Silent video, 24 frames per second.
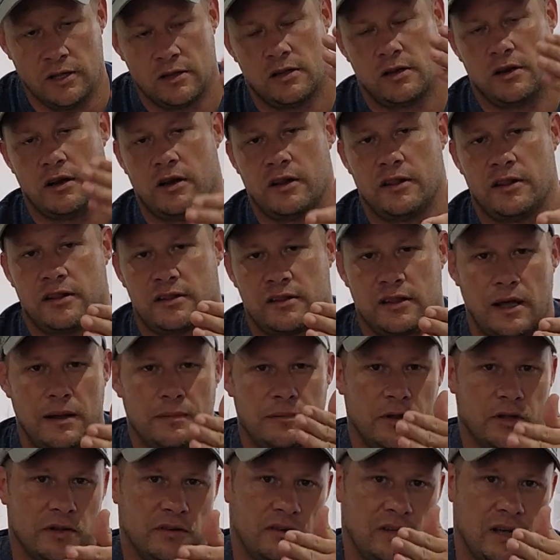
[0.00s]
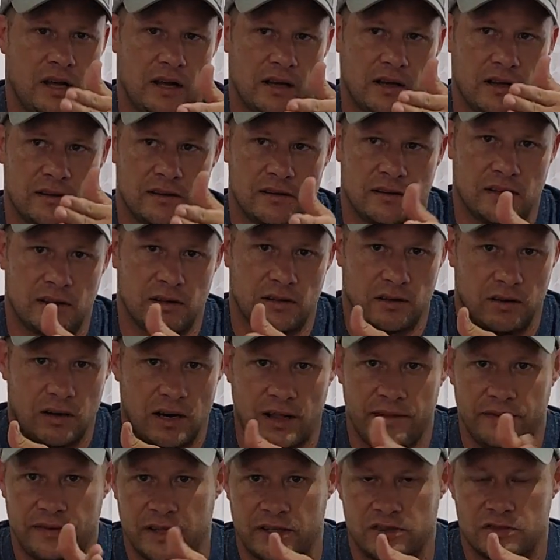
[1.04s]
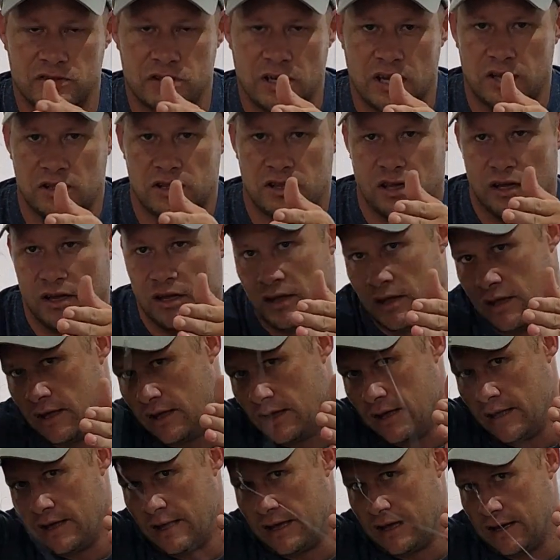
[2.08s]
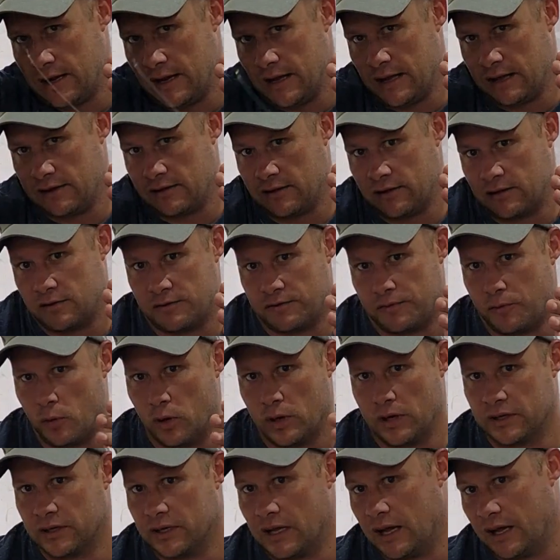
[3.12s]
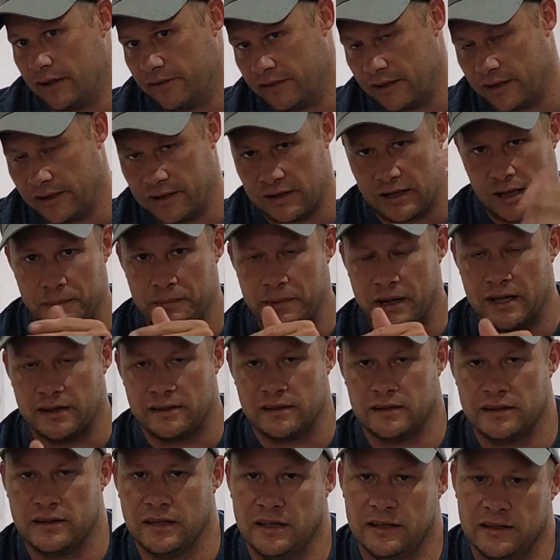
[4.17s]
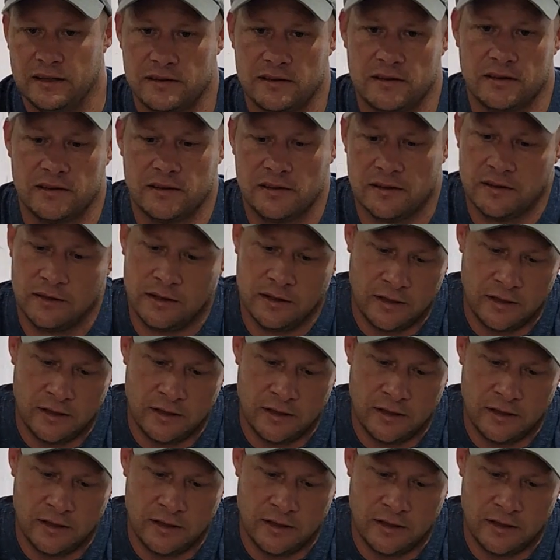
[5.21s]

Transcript: A lot of the time those tigers sit around that structure, and as it's falling down they come out and they hit it.